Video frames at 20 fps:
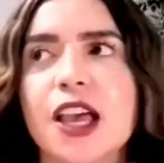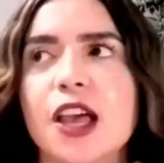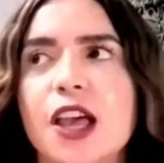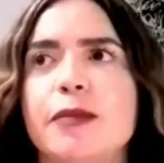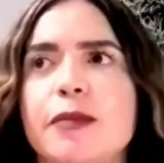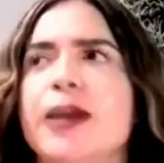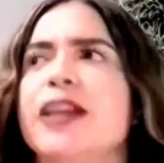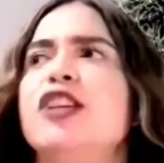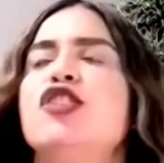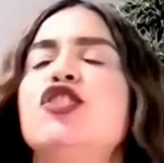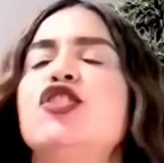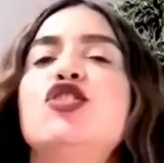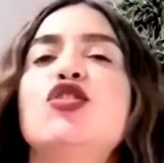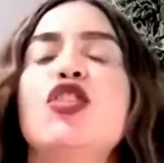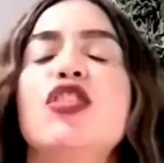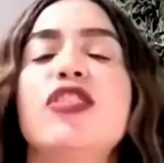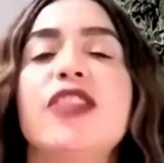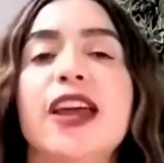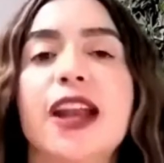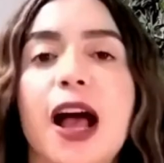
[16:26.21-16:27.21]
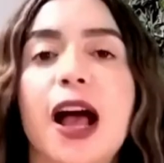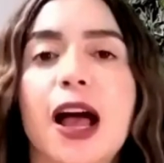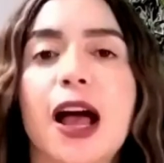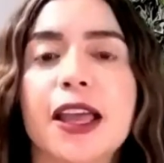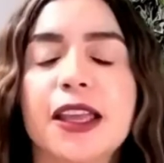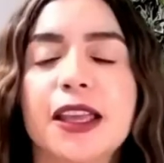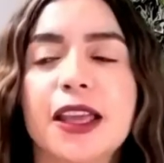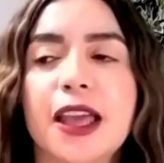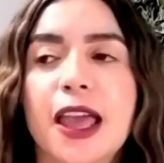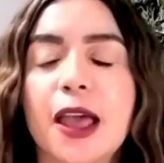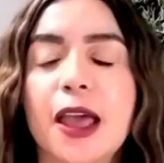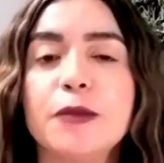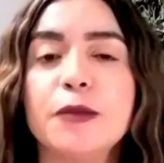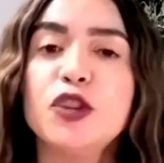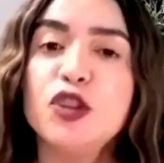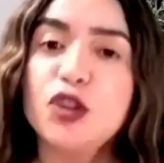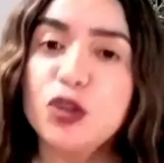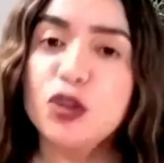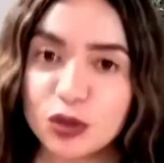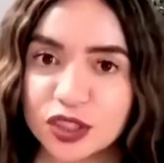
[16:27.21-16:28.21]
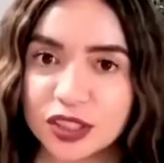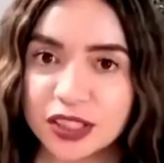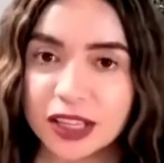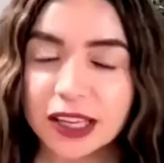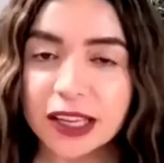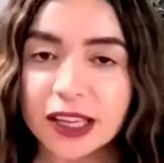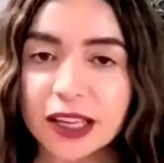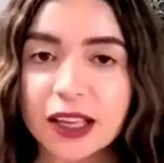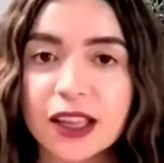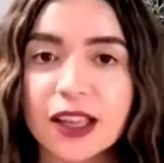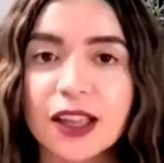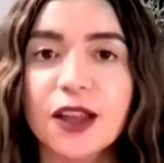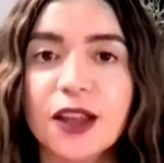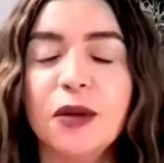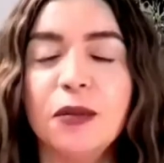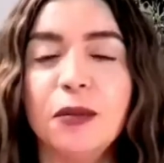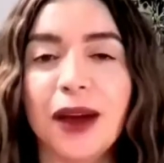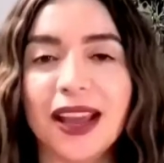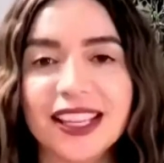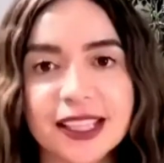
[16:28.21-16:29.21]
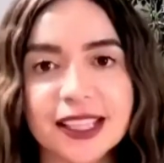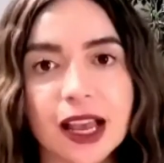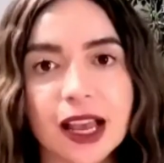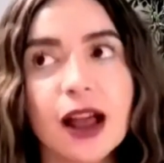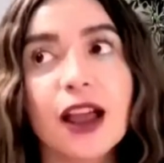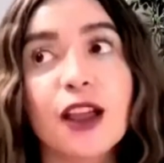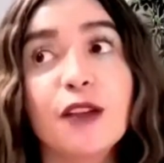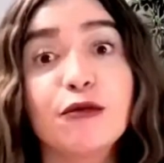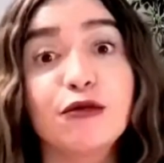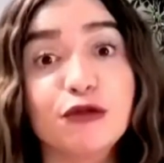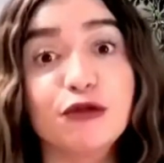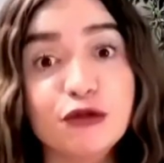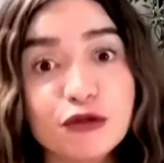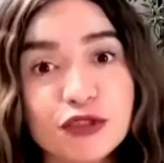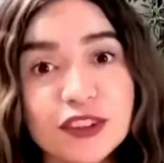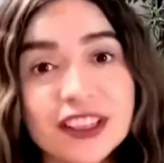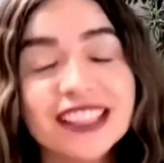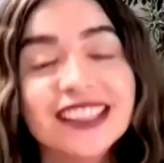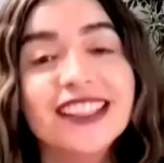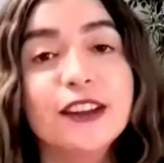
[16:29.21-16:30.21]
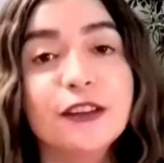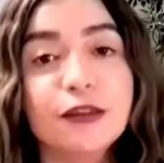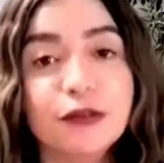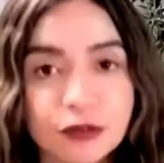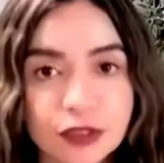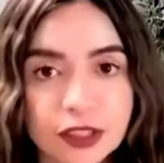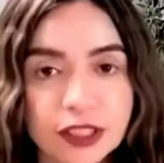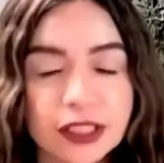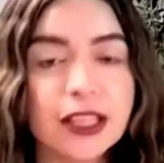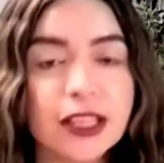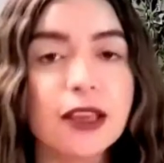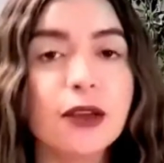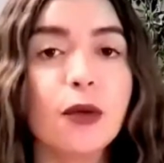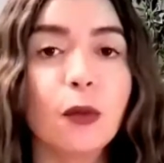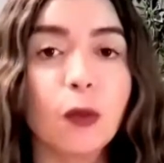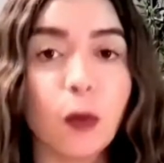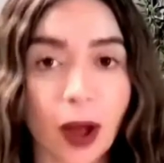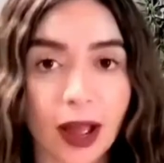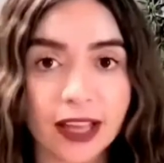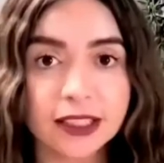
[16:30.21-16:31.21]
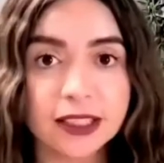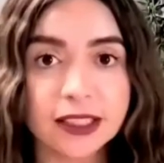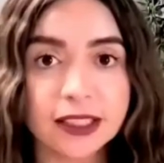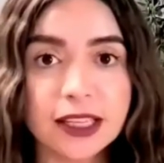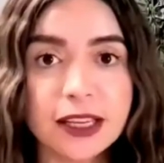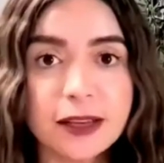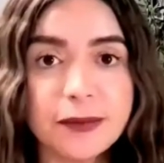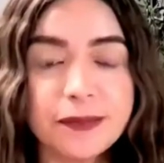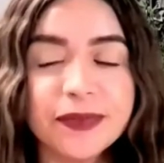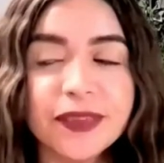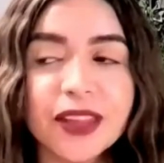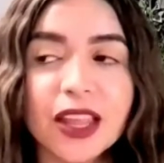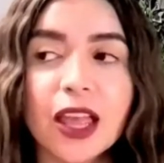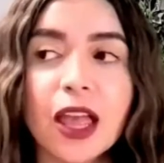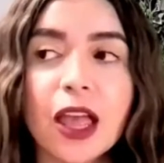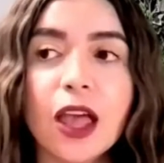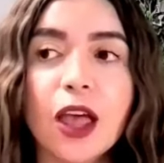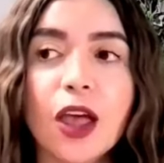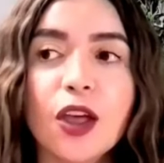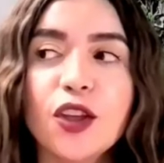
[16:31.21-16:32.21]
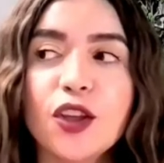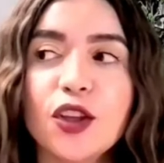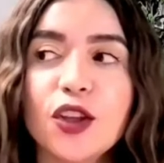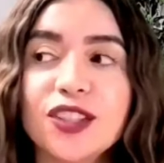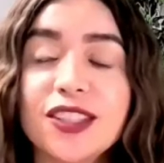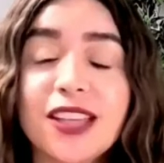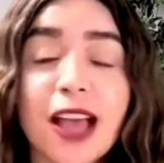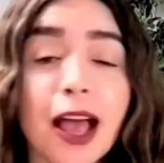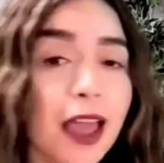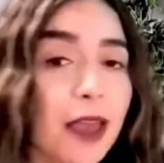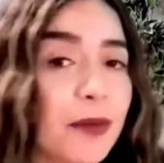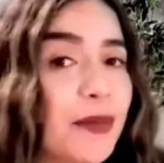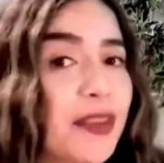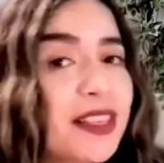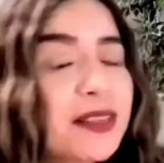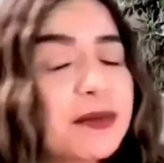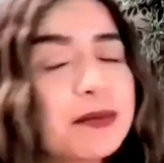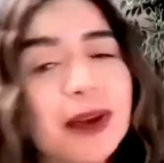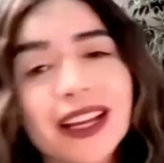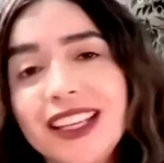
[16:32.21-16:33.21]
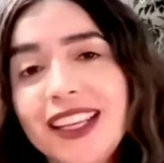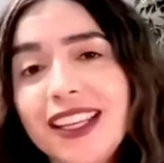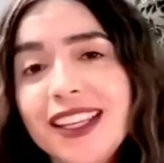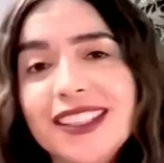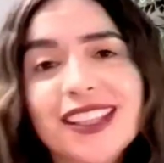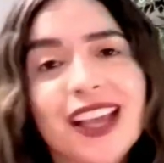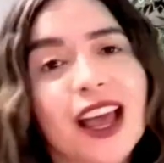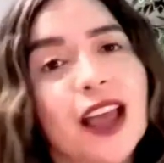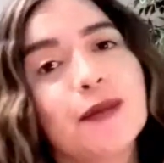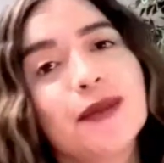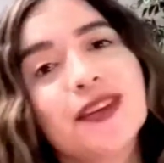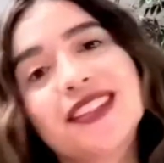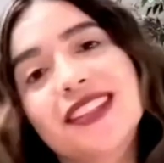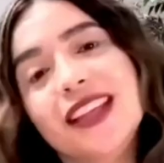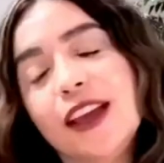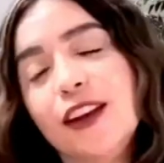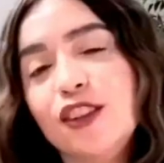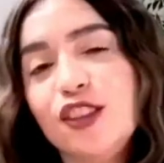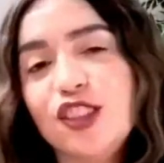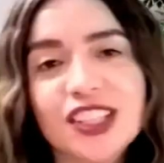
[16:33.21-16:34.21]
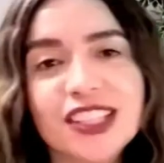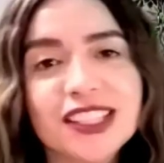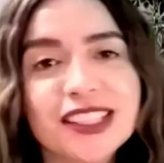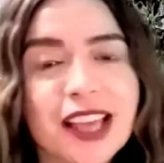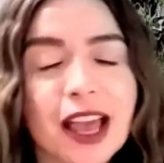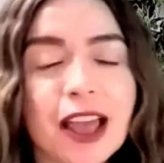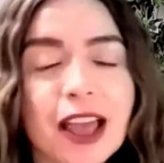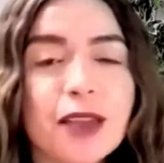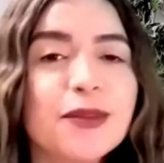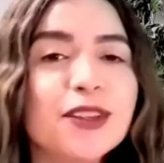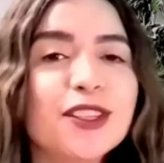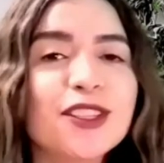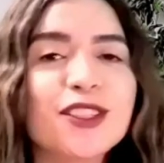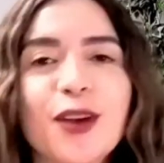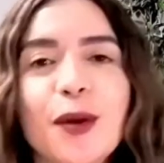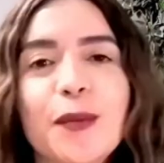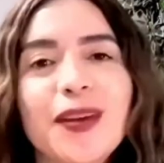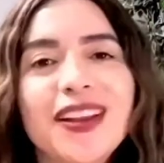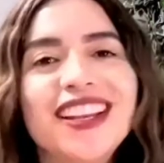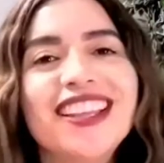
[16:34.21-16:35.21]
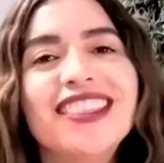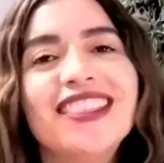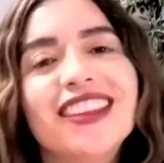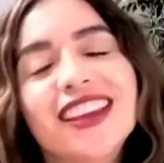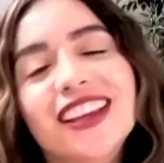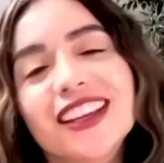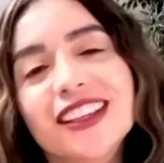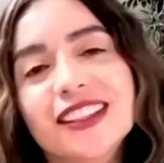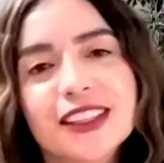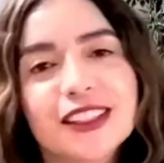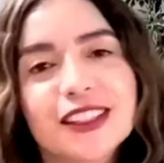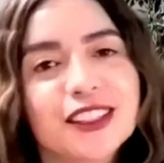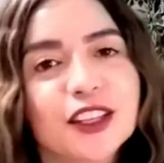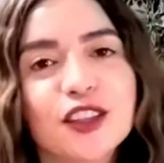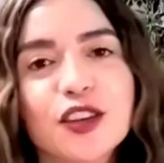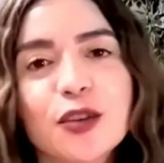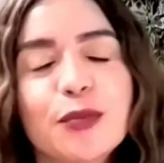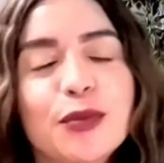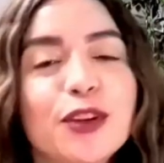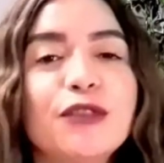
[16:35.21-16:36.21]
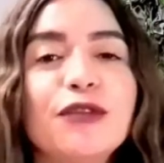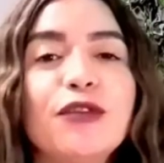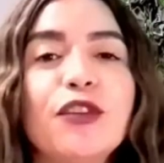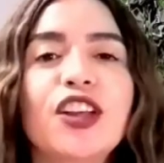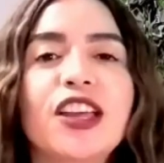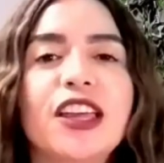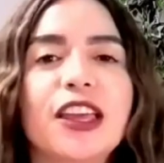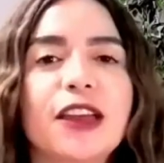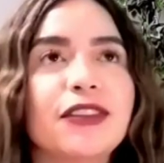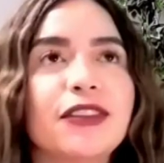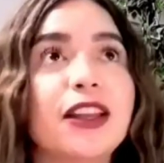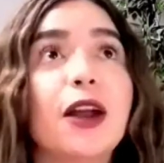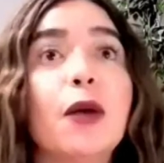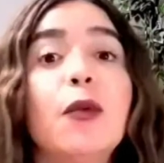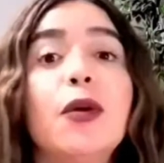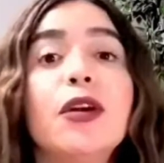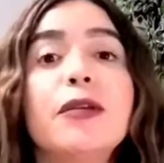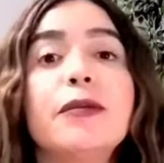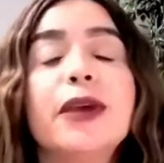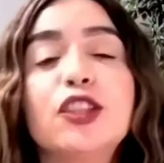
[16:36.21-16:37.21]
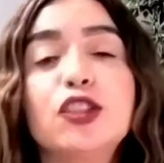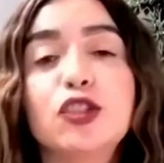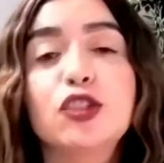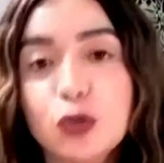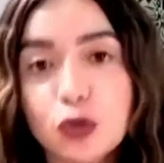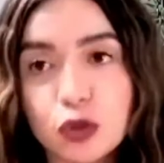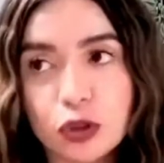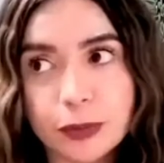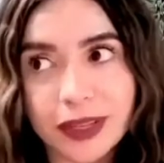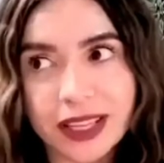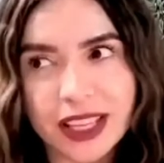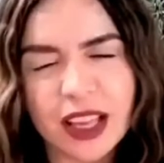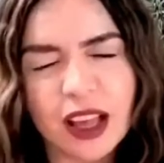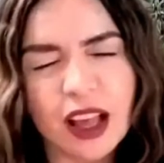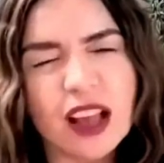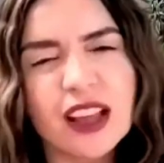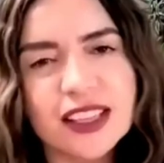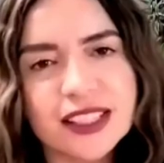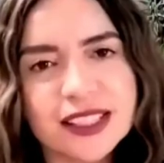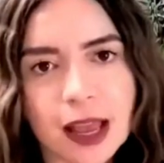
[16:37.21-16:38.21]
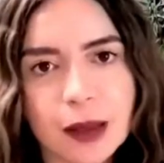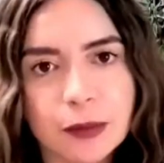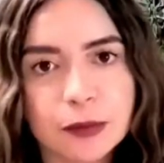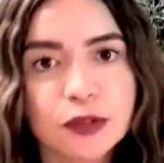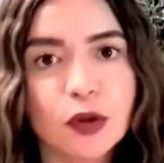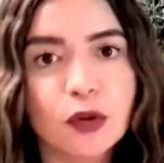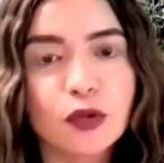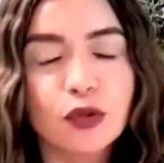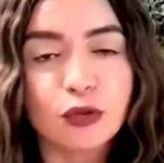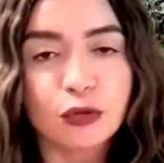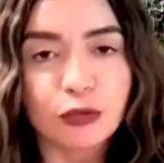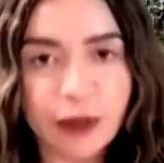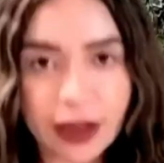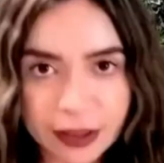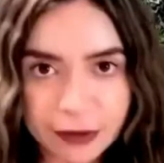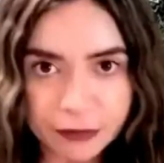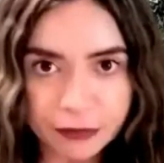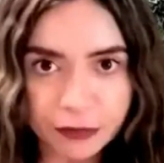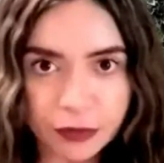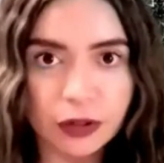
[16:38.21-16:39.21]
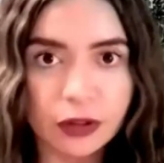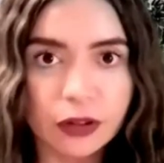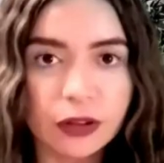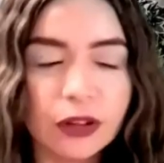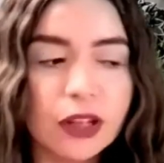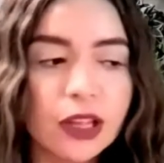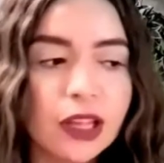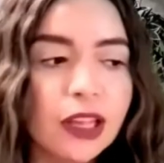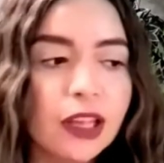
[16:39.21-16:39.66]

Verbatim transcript: making sure that I am using my time really, really wisely time is money time is energy time is so many things it's such a beautiful gift and i want to make sure because i'm so grateful